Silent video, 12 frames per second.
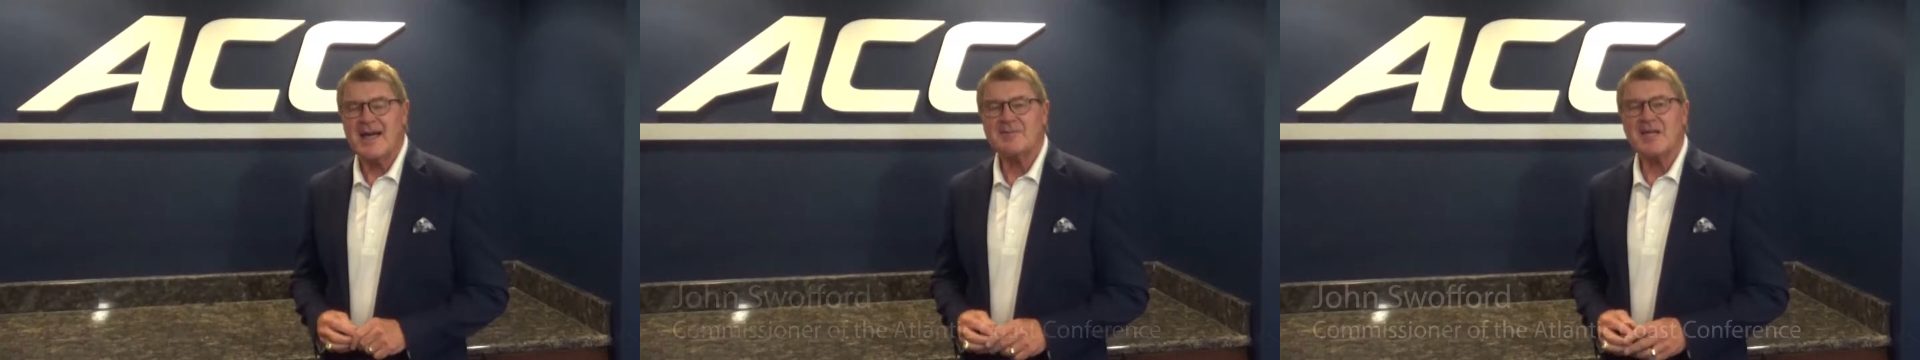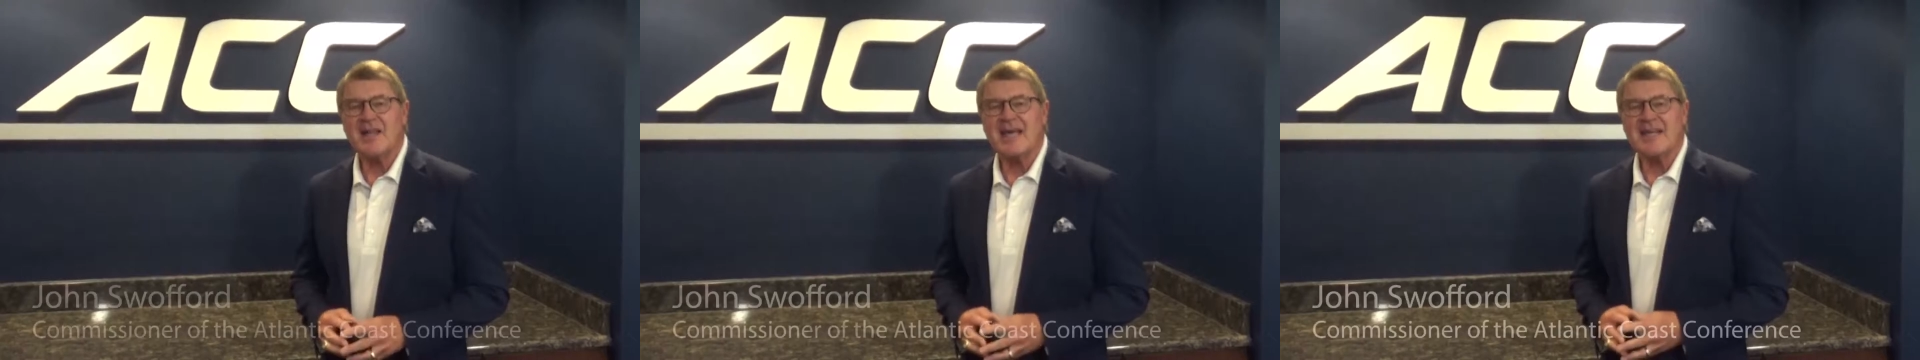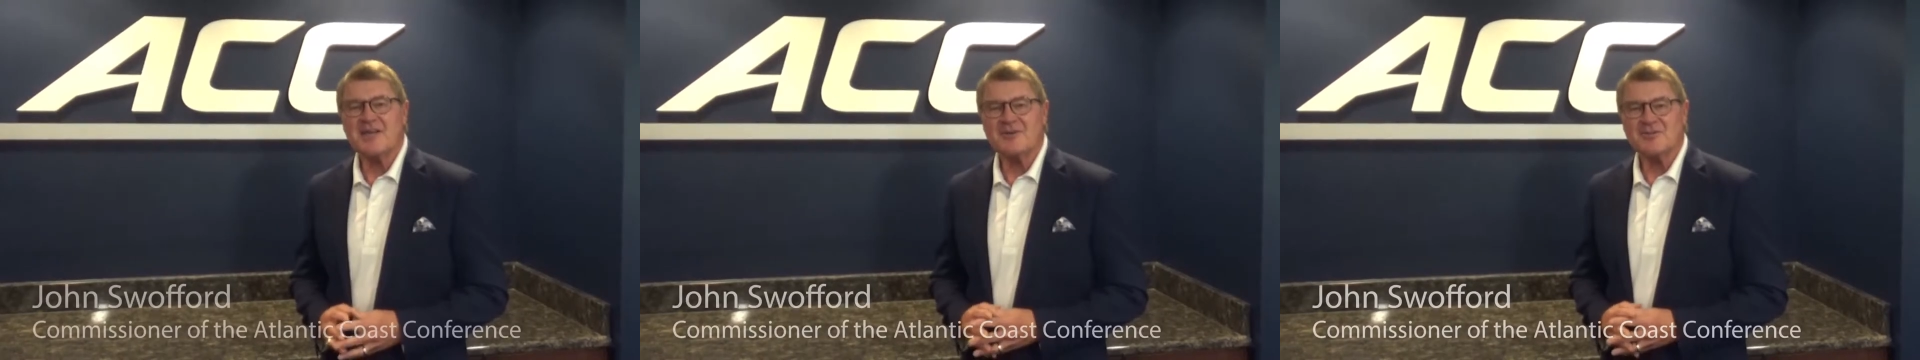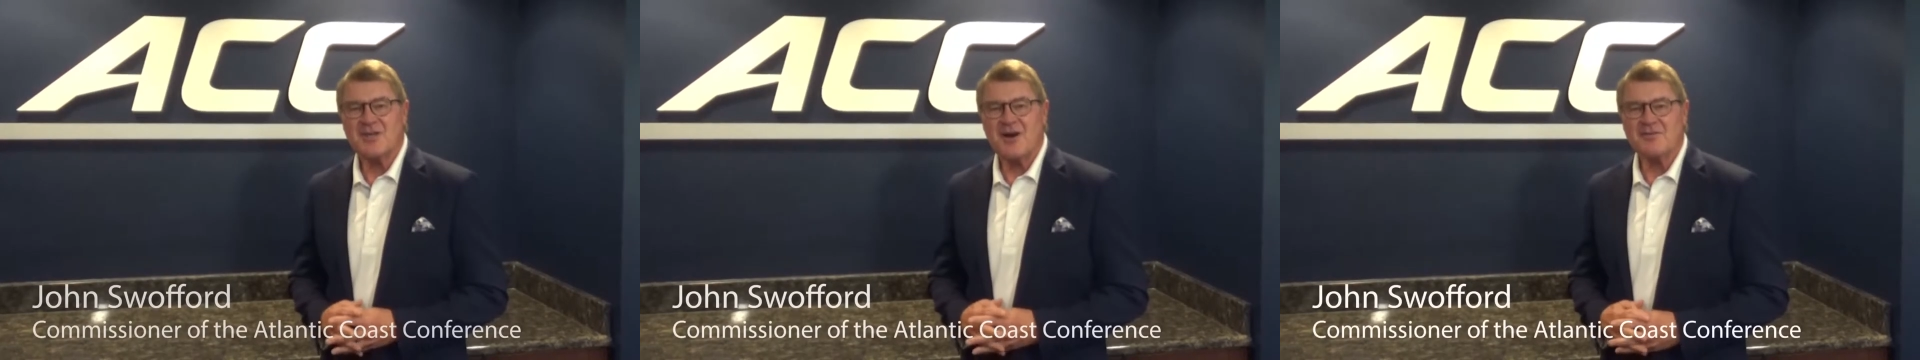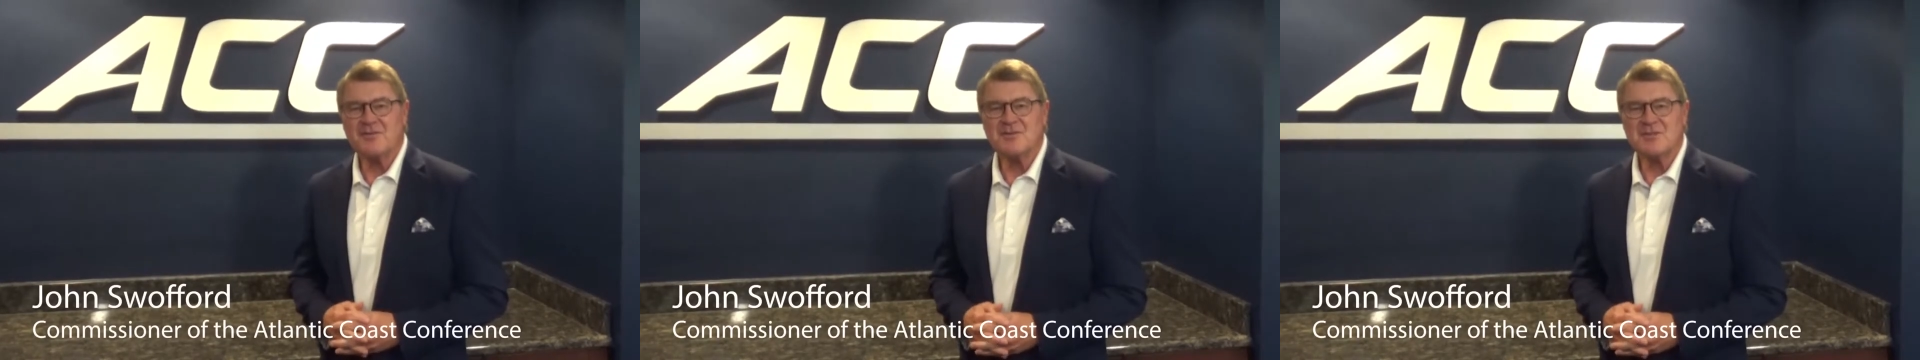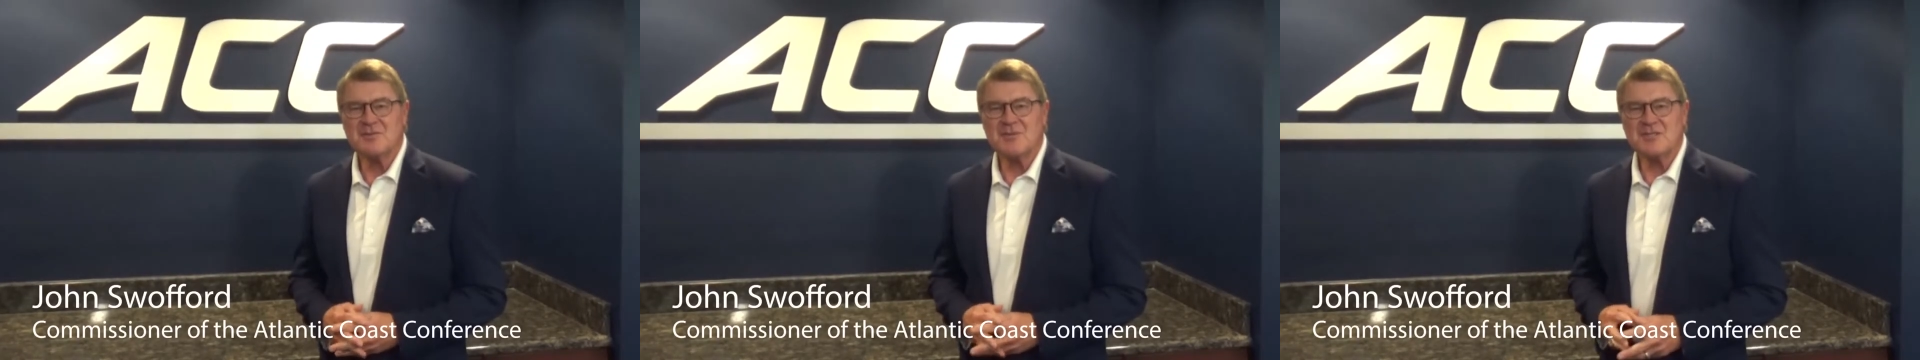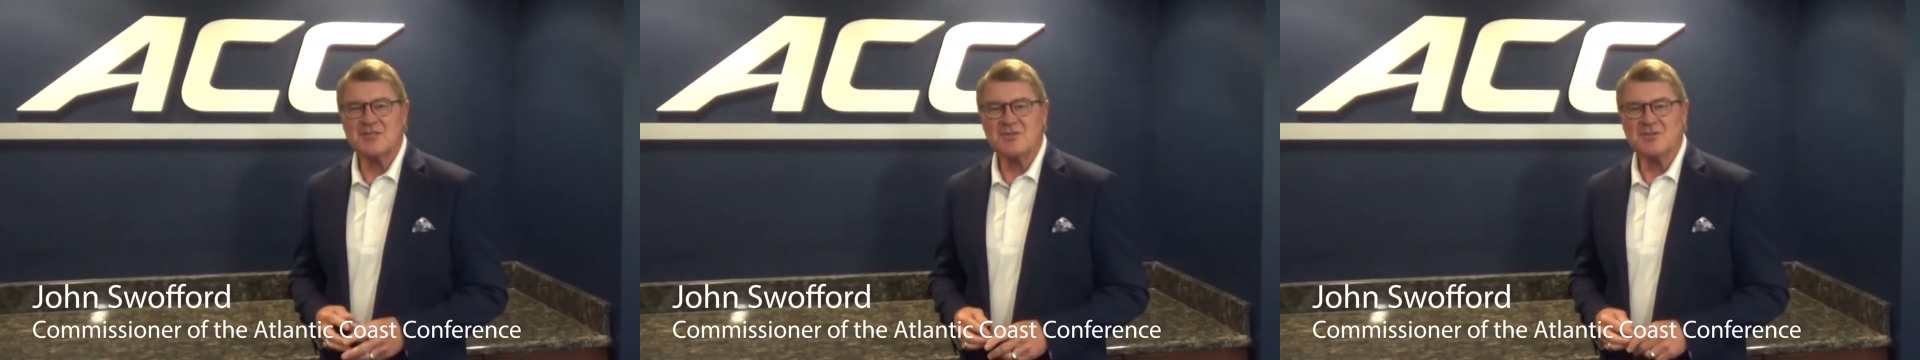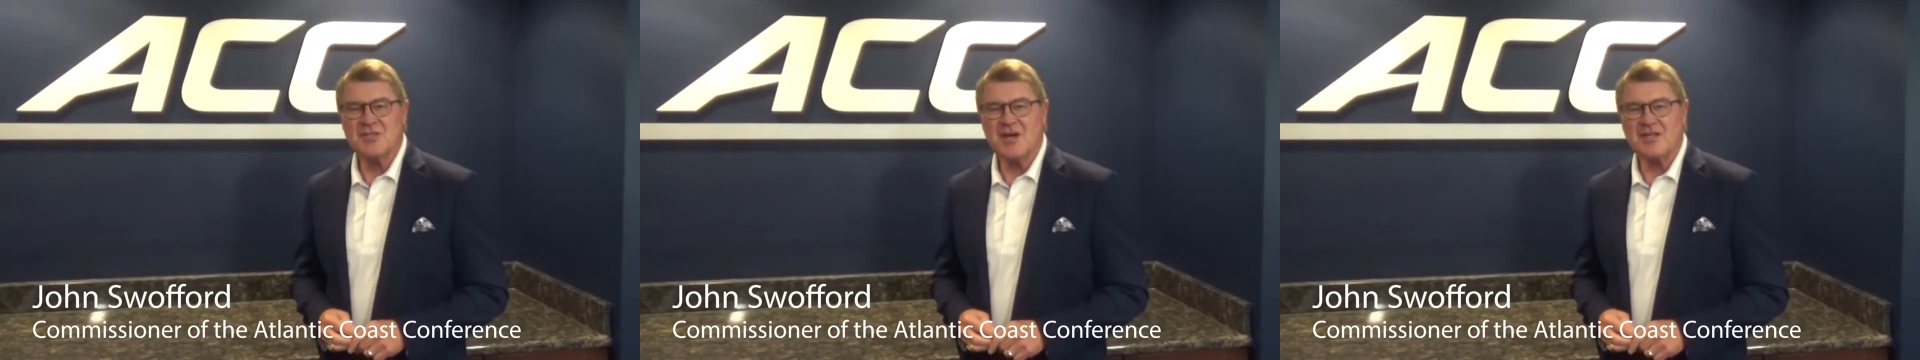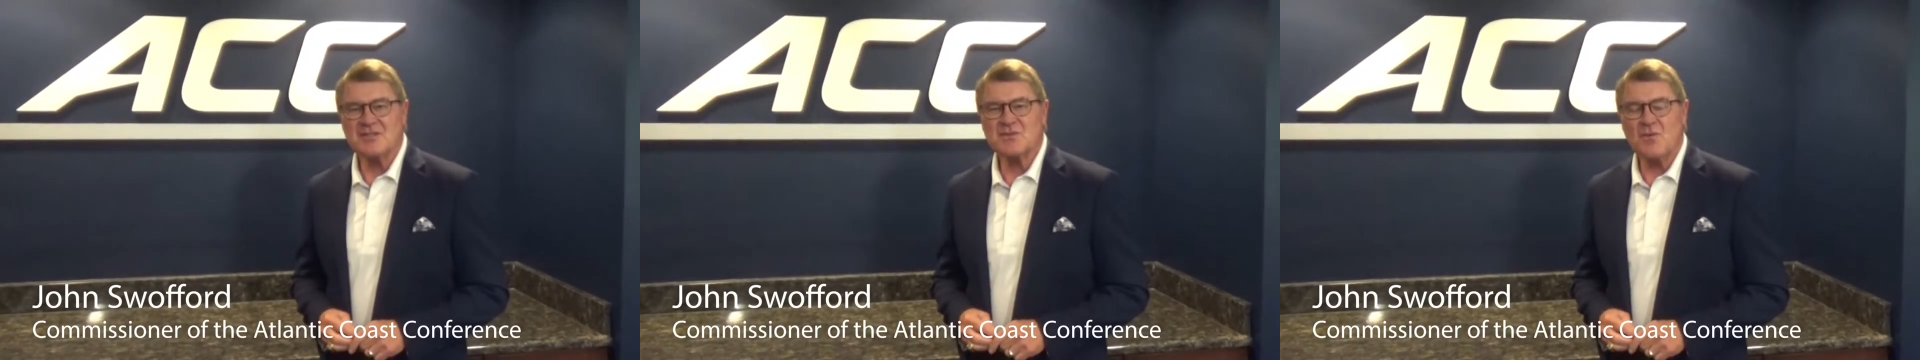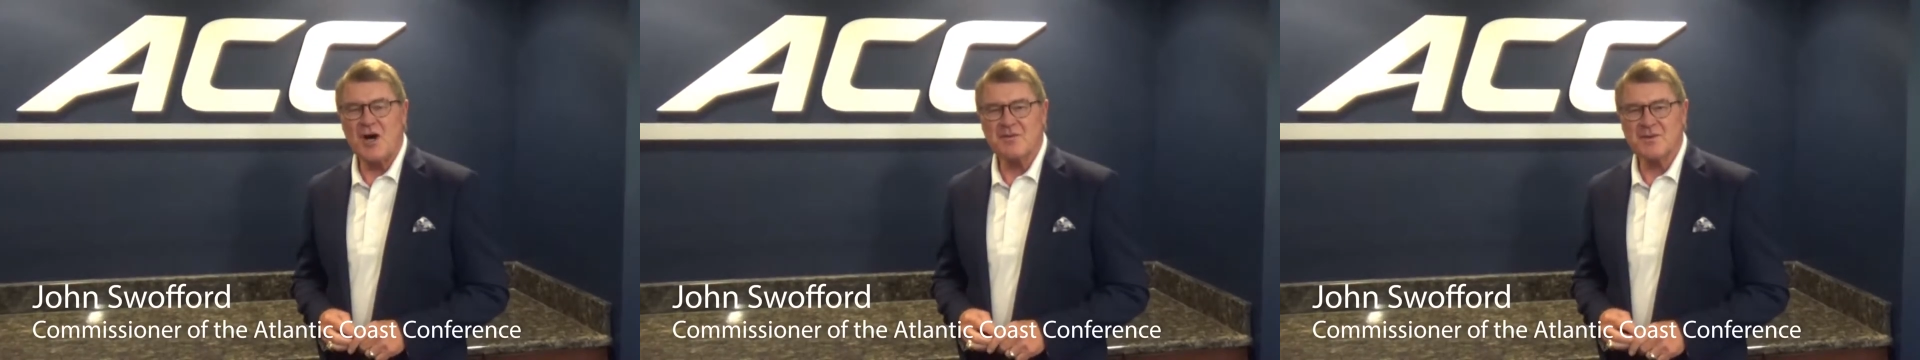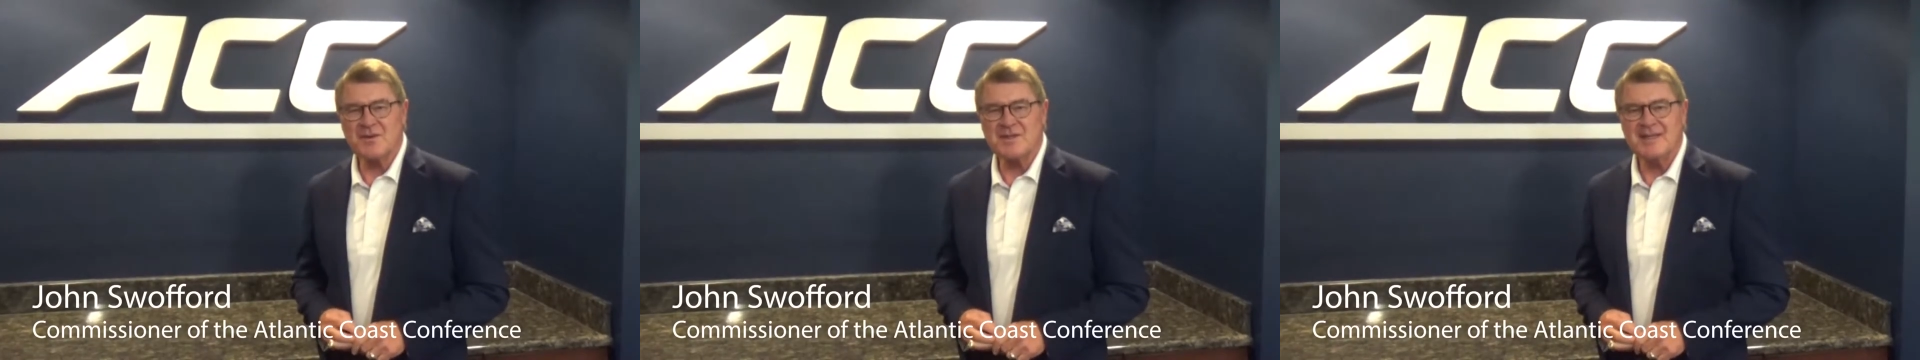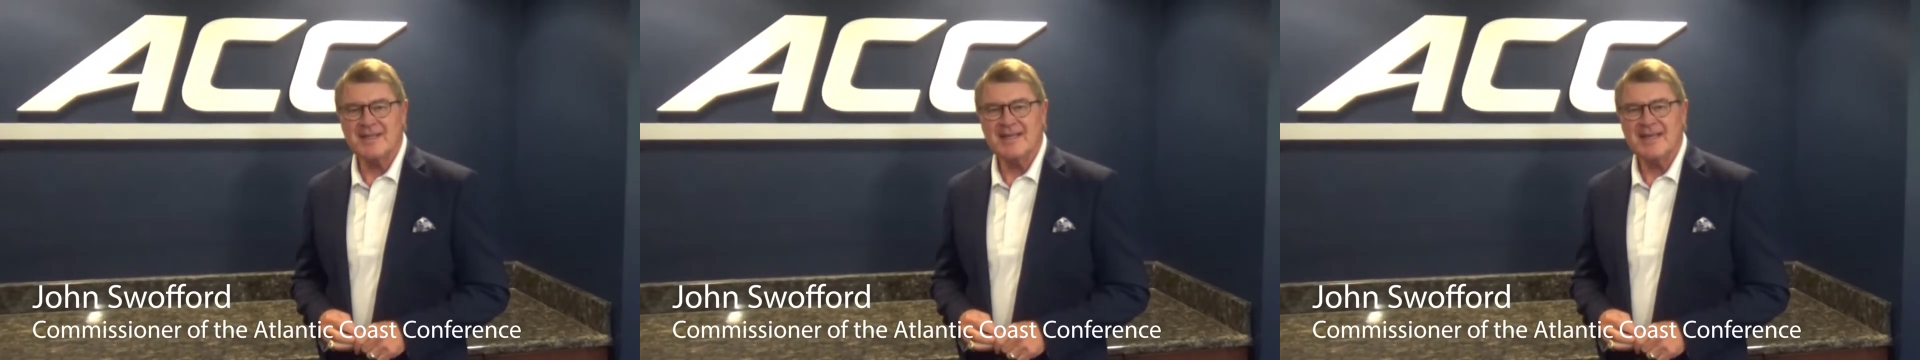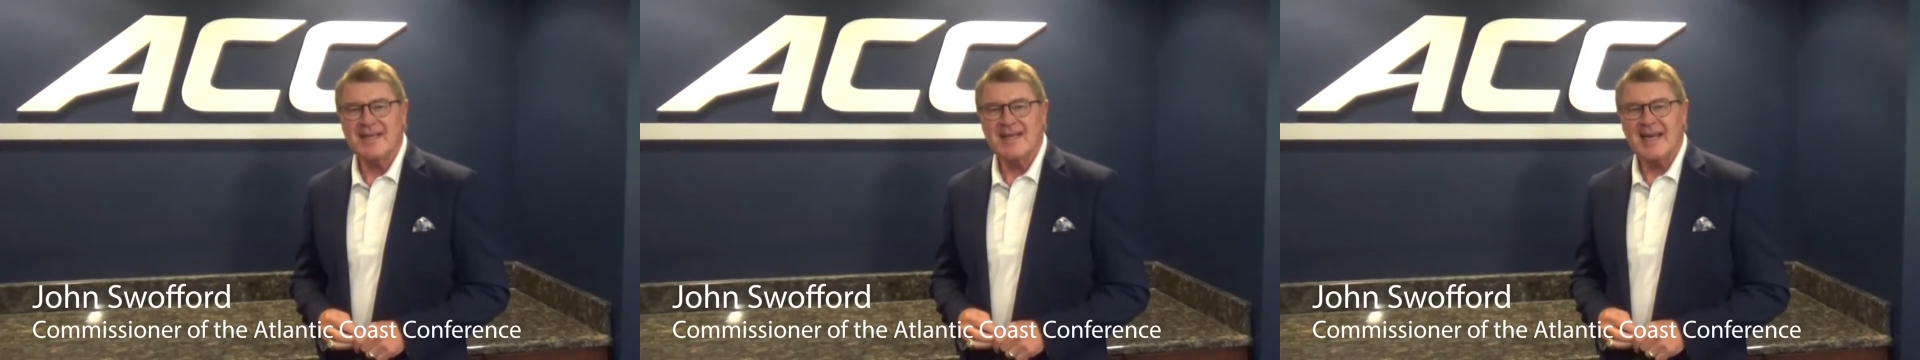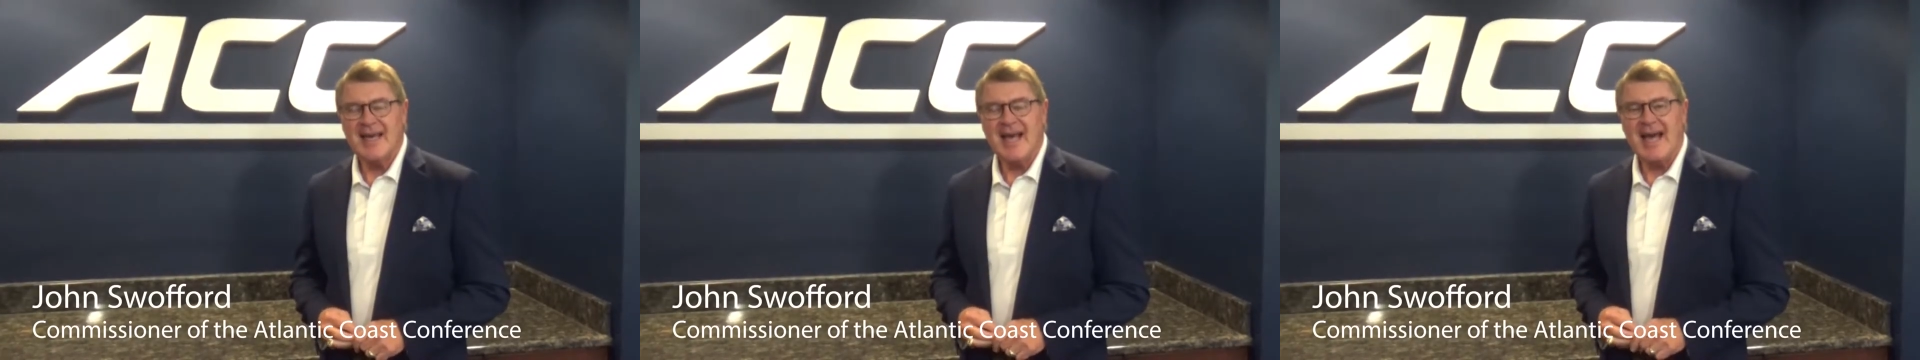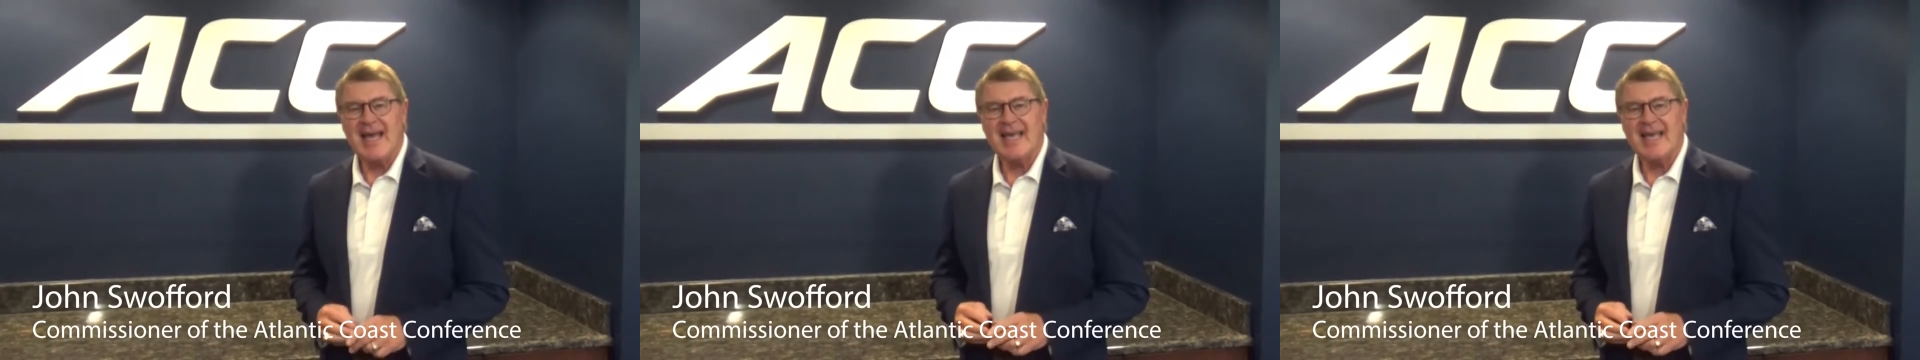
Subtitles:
I'm Atlantic Coast Conference Commissioner John Swofford.